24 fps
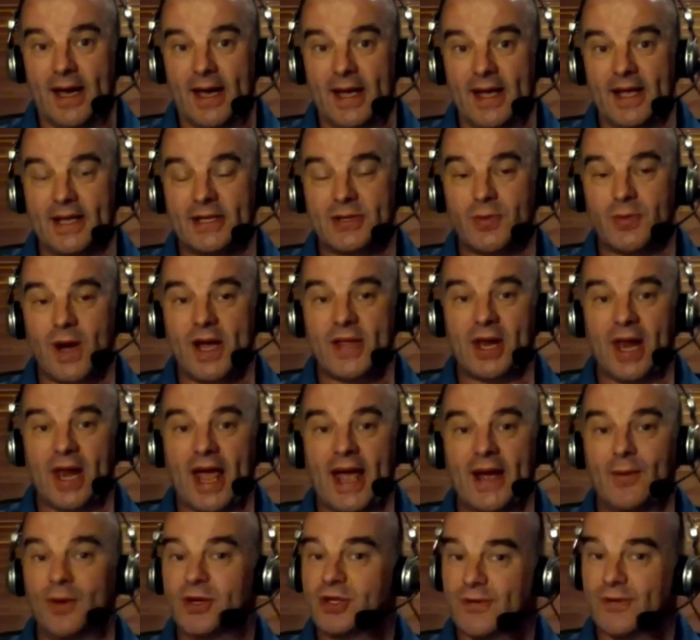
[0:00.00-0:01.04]
It's where
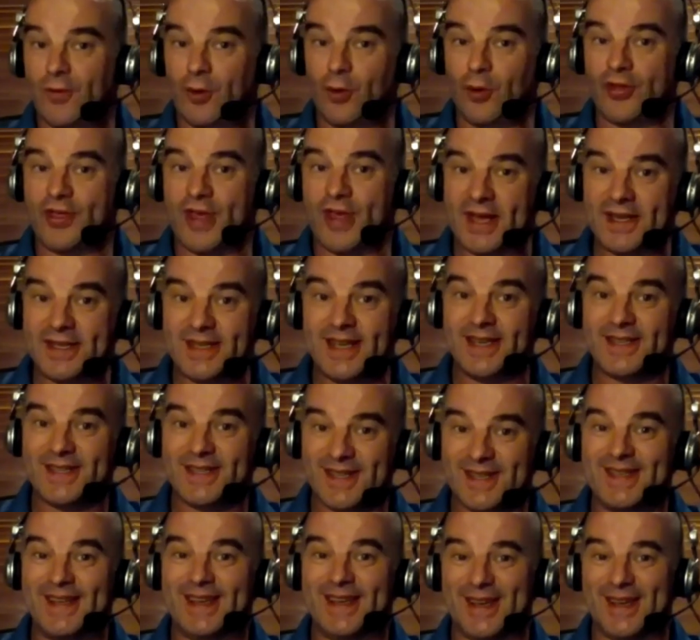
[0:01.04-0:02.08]
the language of
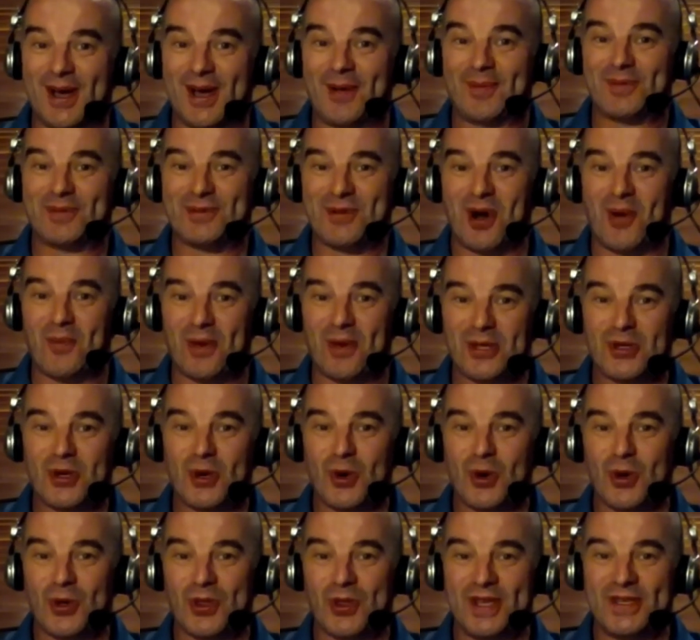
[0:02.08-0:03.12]
authenticity comes from. We
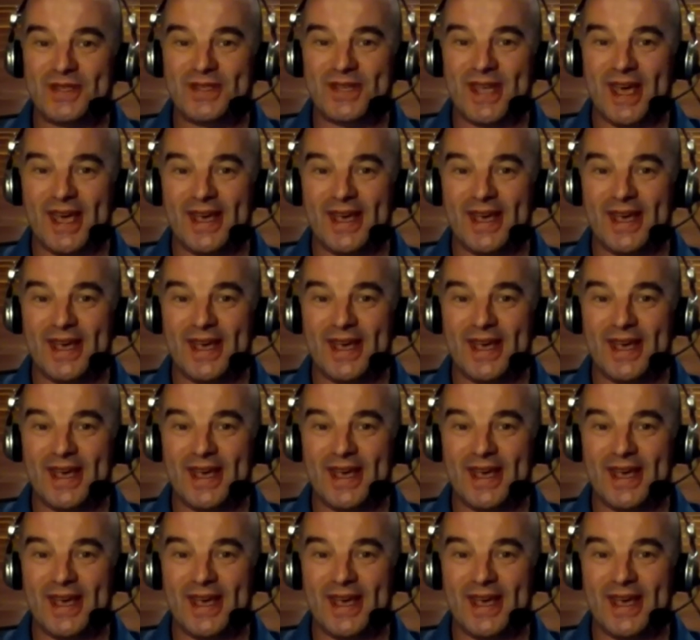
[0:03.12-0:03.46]
talk these